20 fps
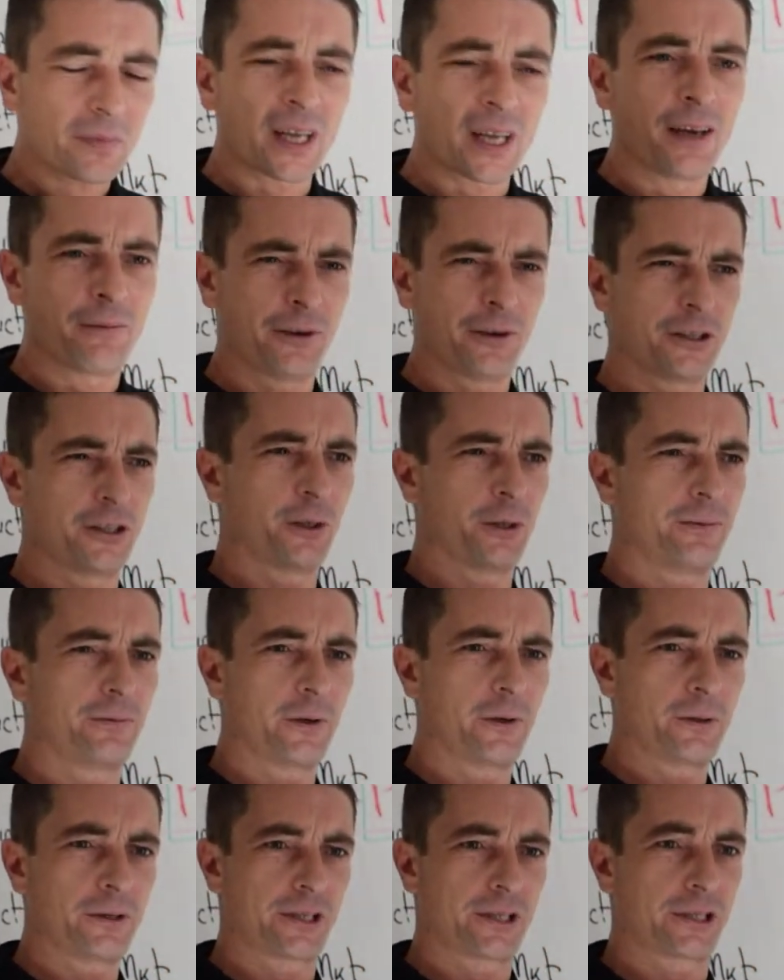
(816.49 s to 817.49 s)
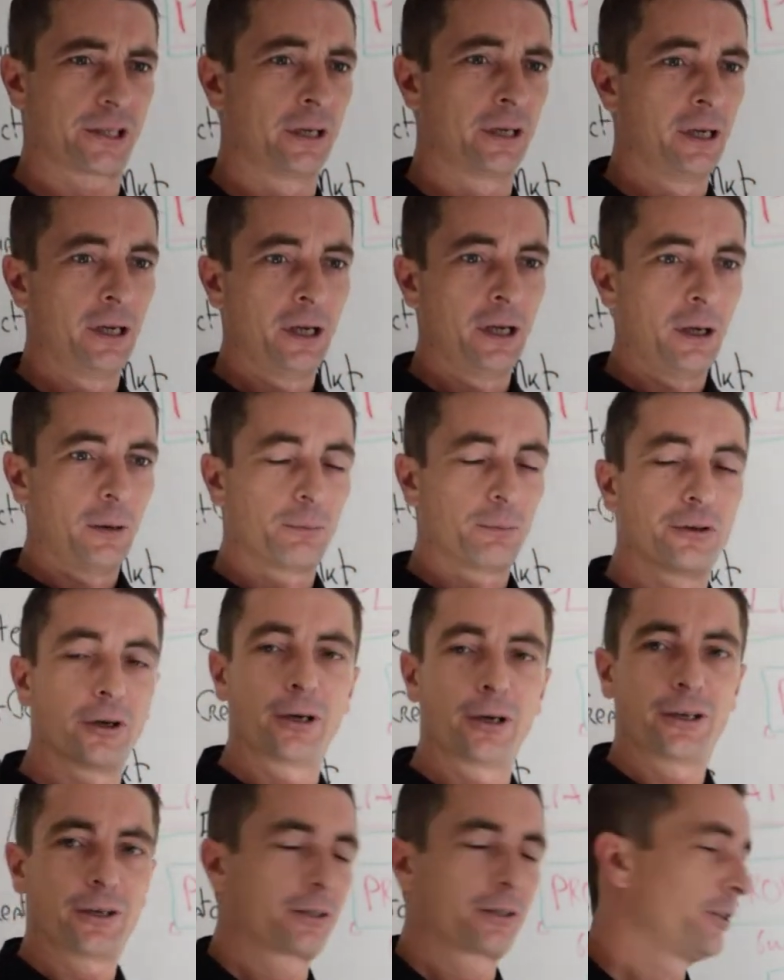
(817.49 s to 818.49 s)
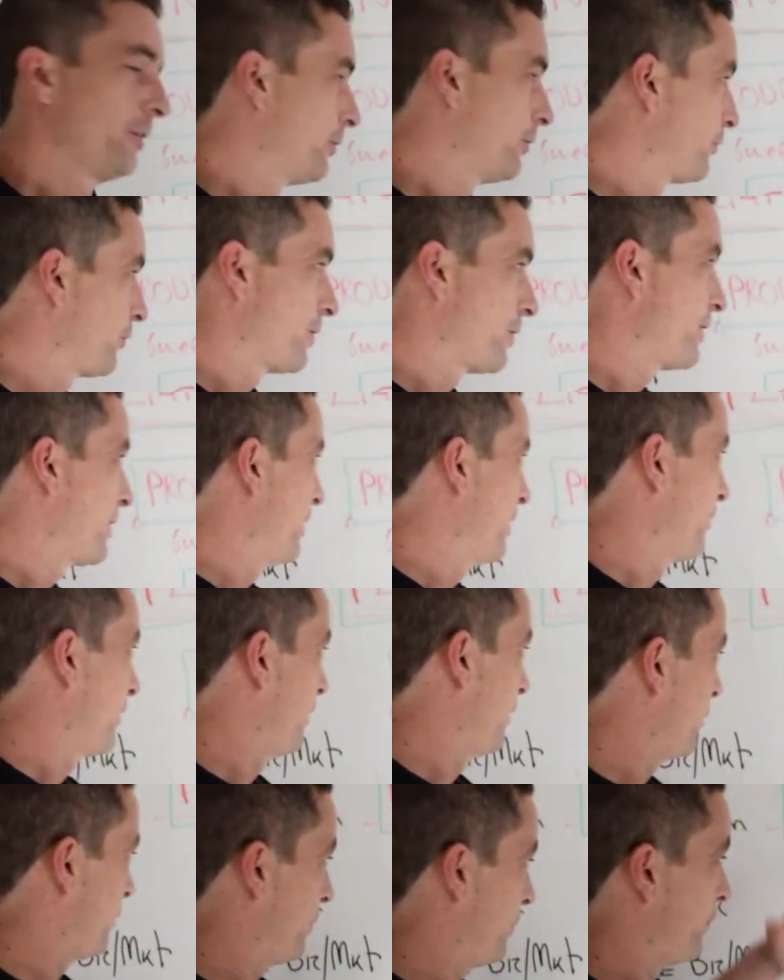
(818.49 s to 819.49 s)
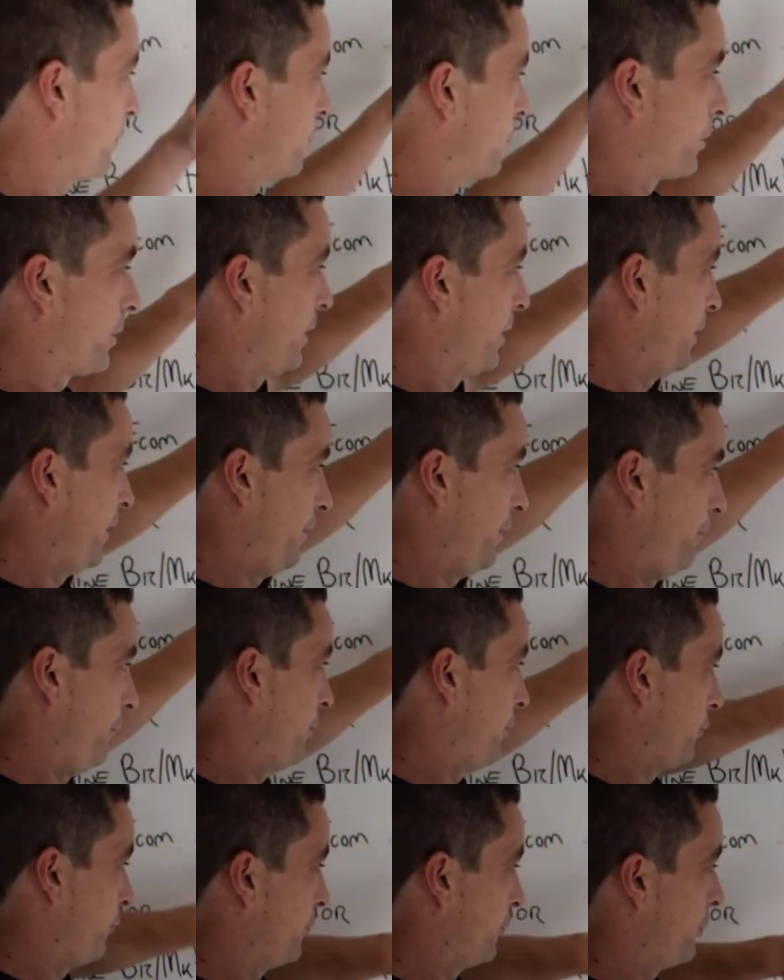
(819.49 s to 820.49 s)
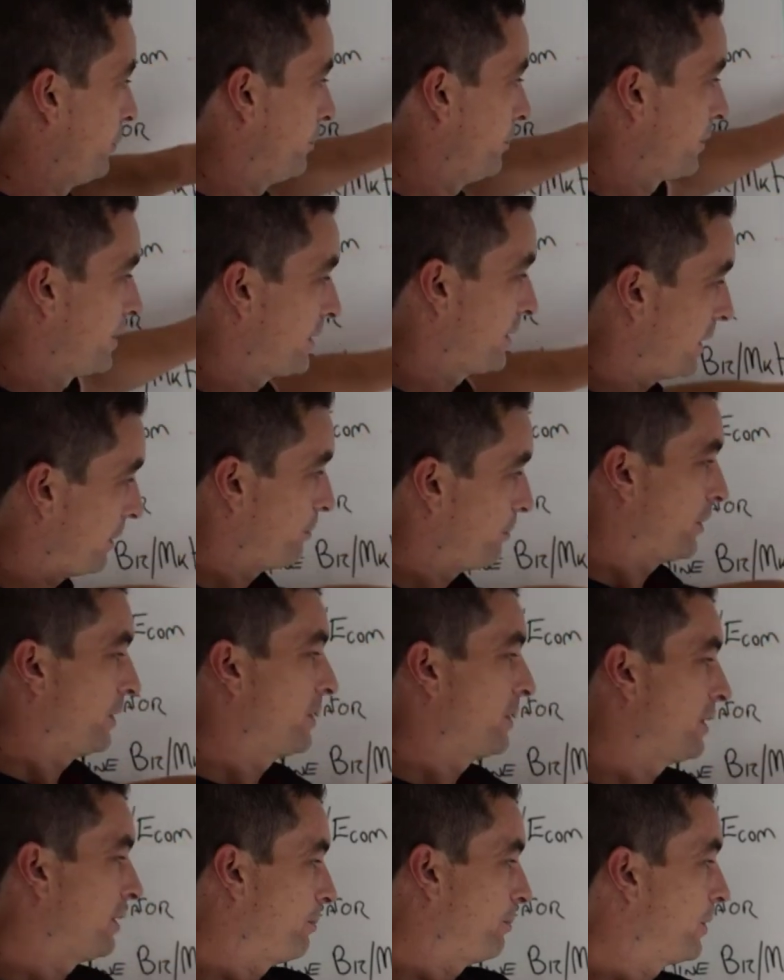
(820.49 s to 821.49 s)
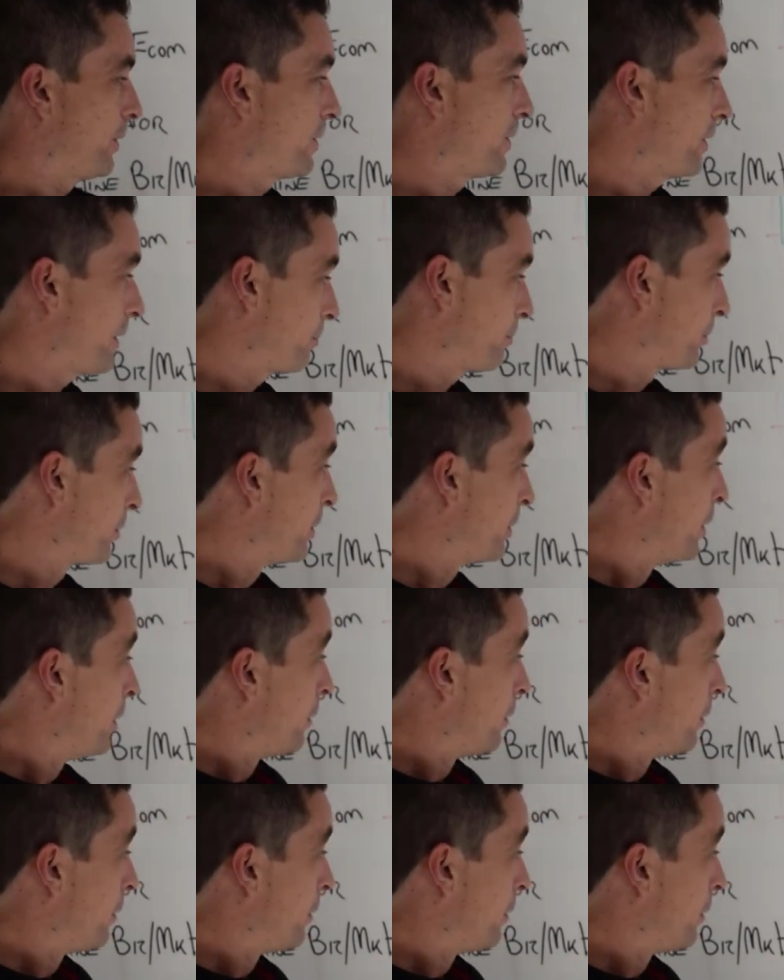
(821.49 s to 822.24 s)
If it's your first product or you're just starting off, okay, you can just do it step by step by step.